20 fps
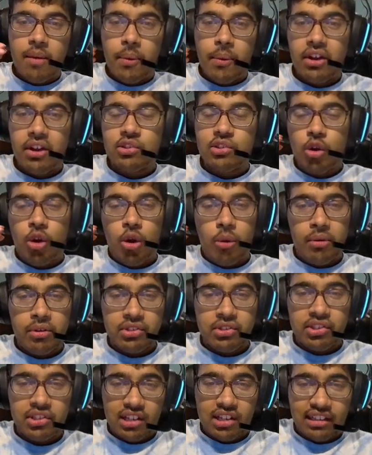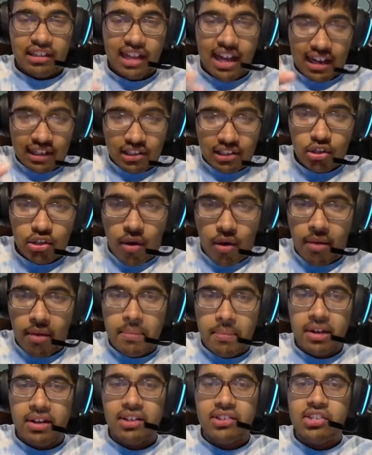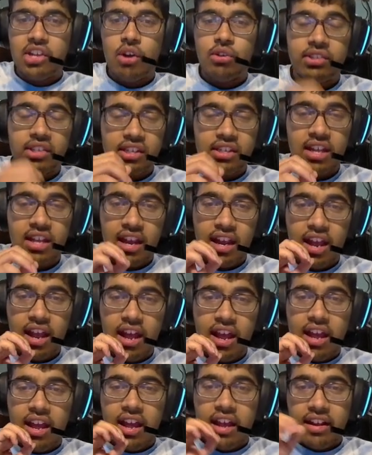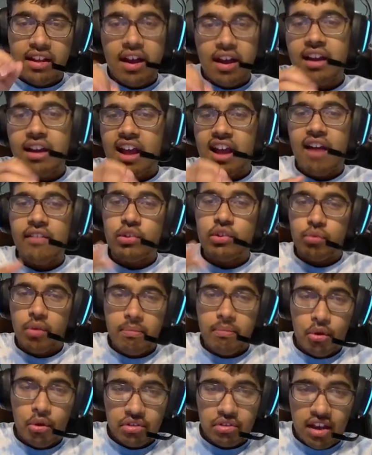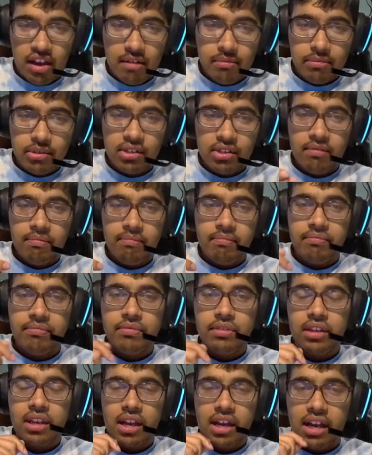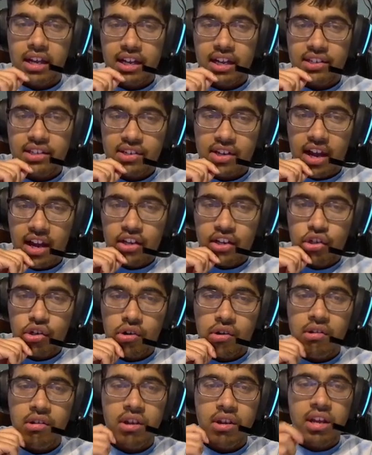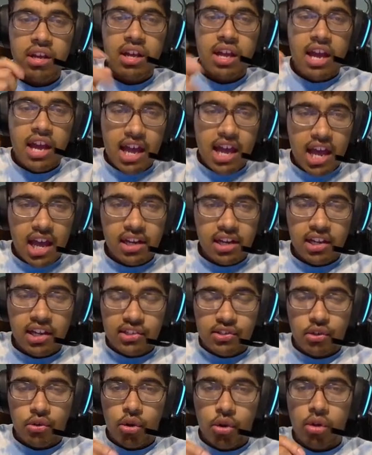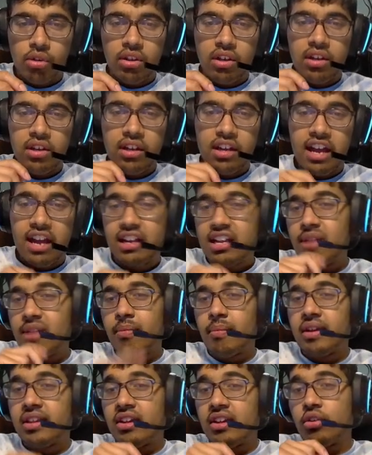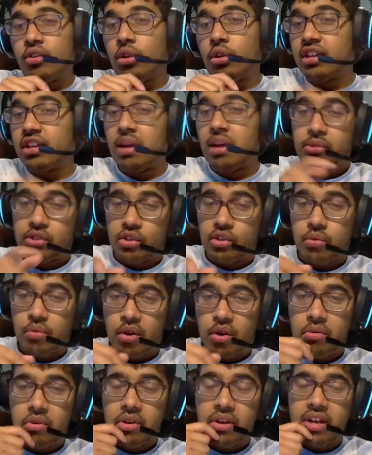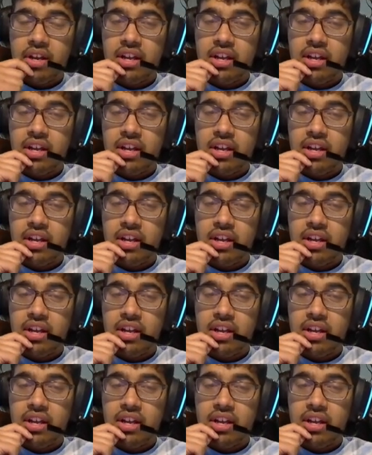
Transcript: but it's almost likely they're out because here's the thing Ghana have to win both games against Niger and against Angola. And keep in mind, the Angola game is on the road.